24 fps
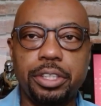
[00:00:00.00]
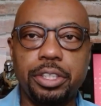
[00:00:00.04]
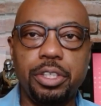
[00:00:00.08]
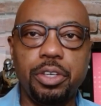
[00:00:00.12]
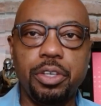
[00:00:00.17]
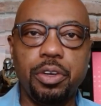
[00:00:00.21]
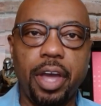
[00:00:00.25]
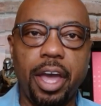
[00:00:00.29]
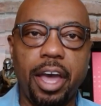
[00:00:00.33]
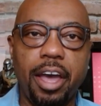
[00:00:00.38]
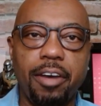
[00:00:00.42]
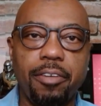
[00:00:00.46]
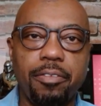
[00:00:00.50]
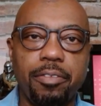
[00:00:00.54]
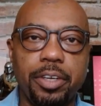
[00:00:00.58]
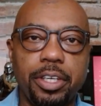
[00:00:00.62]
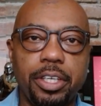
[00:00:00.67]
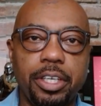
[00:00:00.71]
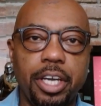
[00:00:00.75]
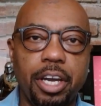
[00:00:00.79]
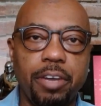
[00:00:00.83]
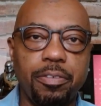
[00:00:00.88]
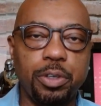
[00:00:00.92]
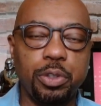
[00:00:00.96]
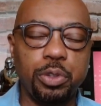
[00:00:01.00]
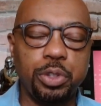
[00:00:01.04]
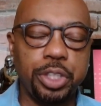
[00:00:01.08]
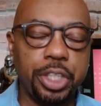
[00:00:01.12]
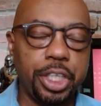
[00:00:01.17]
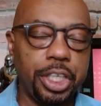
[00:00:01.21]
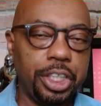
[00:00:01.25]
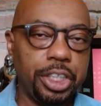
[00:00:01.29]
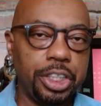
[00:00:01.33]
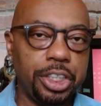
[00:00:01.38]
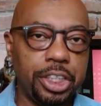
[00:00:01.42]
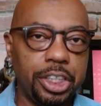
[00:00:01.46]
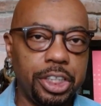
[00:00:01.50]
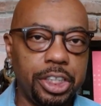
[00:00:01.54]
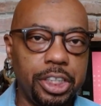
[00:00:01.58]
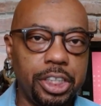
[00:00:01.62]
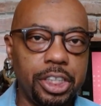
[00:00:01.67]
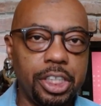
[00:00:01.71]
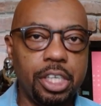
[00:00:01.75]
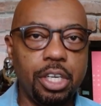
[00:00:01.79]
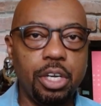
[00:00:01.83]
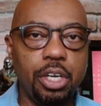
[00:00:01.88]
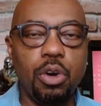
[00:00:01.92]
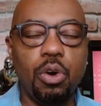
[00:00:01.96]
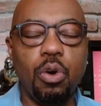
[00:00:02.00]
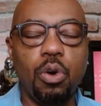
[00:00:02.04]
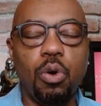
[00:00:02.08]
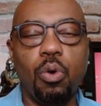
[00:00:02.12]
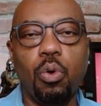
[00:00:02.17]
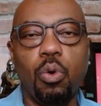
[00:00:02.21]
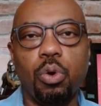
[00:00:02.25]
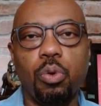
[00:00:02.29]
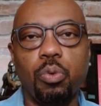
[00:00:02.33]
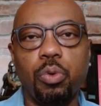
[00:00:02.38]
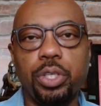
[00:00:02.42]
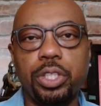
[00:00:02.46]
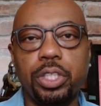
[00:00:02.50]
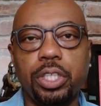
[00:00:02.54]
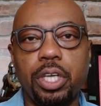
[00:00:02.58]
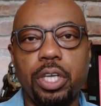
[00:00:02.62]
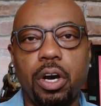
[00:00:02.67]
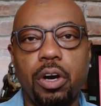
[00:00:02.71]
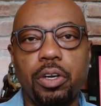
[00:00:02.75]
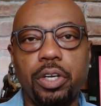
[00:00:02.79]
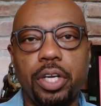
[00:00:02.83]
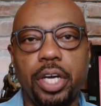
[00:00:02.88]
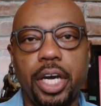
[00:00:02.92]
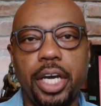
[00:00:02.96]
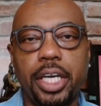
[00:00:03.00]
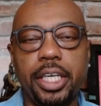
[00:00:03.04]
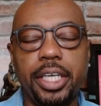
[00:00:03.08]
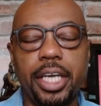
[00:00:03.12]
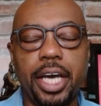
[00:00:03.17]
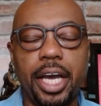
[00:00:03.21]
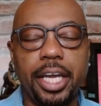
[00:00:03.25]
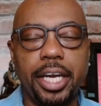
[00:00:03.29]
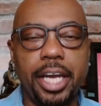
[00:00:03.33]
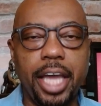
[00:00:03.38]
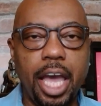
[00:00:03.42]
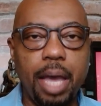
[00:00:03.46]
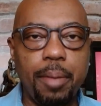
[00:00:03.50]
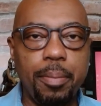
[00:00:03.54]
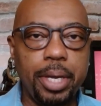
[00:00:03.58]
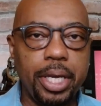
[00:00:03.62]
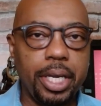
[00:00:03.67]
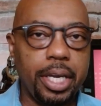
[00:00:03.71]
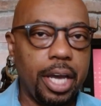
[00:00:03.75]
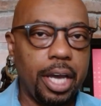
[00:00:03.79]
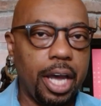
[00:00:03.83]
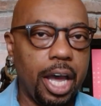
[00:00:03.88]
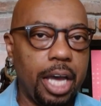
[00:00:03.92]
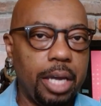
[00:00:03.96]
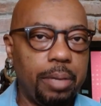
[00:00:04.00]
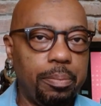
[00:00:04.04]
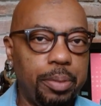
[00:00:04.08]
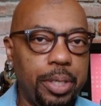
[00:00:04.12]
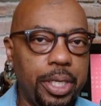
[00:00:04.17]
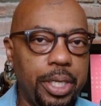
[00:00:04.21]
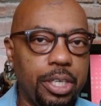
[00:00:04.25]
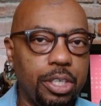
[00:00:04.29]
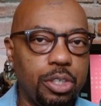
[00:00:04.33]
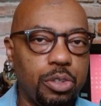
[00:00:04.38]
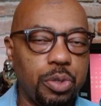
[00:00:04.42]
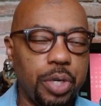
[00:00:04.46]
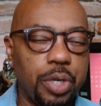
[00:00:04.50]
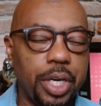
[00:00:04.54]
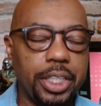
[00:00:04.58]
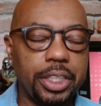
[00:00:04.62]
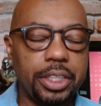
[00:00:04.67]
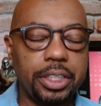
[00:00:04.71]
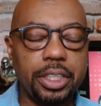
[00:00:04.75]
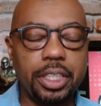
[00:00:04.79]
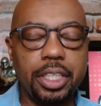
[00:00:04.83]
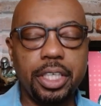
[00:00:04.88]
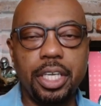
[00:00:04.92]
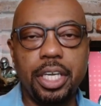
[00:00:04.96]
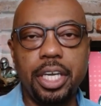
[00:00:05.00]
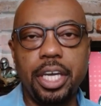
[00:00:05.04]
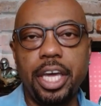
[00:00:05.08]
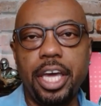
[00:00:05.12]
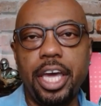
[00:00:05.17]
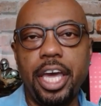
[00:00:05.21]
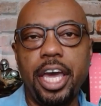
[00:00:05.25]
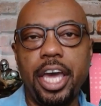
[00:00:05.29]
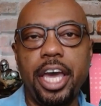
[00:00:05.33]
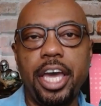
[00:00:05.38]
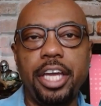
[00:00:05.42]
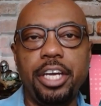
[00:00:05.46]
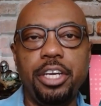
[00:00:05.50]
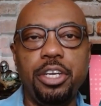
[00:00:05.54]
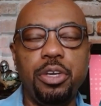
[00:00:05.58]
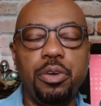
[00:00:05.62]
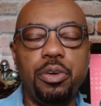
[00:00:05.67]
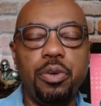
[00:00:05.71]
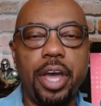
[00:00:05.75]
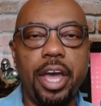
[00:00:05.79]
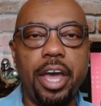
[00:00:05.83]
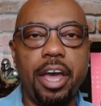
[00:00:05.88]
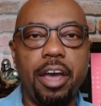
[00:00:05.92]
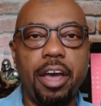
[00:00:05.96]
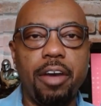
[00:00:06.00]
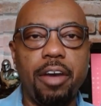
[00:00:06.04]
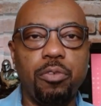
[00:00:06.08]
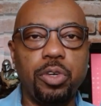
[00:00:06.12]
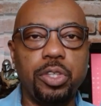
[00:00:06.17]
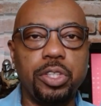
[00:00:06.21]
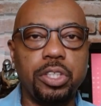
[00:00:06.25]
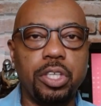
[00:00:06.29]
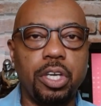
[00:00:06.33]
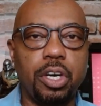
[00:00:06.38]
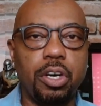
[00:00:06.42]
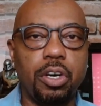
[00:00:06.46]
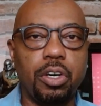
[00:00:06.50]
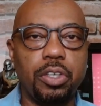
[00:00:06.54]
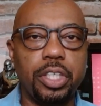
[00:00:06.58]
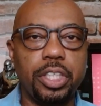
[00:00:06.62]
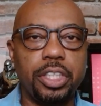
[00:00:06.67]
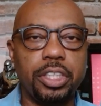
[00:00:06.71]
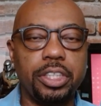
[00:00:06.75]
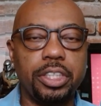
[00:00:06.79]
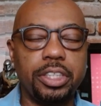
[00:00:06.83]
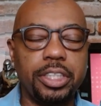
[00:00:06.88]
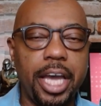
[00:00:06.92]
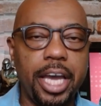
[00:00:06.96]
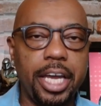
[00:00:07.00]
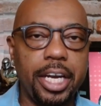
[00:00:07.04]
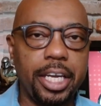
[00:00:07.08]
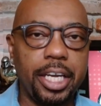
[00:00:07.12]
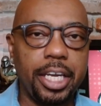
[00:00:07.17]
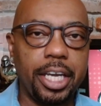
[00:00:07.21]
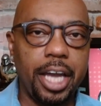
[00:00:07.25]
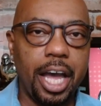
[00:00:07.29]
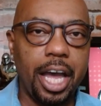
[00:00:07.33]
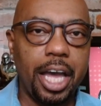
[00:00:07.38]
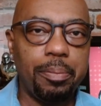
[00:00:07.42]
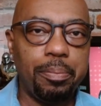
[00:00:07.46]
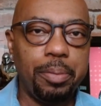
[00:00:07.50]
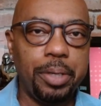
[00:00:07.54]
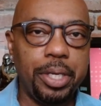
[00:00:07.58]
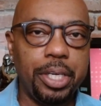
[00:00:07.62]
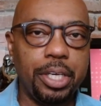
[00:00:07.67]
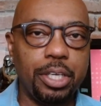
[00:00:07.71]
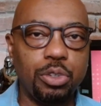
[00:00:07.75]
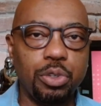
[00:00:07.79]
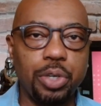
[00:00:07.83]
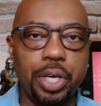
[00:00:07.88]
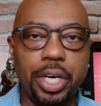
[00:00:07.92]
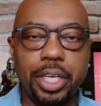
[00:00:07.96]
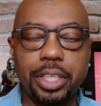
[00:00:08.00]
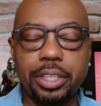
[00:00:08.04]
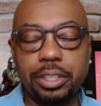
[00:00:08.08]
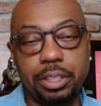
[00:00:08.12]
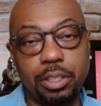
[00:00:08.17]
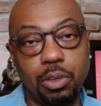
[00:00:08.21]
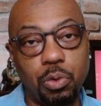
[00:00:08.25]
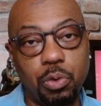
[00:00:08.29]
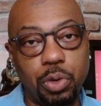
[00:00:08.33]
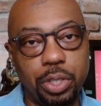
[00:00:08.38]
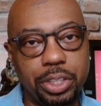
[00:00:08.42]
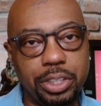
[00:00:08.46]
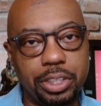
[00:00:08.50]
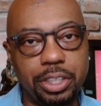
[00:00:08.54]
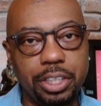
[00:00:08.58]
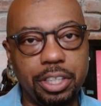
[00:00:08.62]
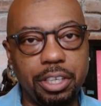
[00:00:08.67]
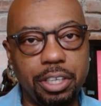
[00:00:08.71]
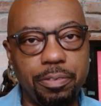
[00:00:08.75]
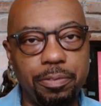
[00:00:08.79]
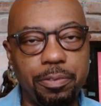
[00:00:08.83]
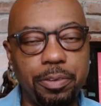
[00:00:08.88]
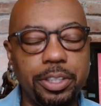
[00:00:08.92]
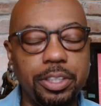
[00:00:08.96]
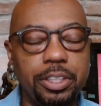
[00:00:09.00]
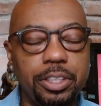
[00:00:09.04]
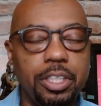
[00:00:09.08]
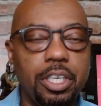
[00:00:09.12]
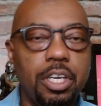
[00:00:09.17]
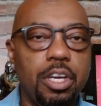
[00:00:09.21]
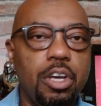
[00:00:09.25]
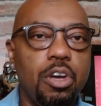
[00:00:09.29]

You have an ever changing or what's called a dynamic IP address, and you have what's called a static IP address. What's the difference?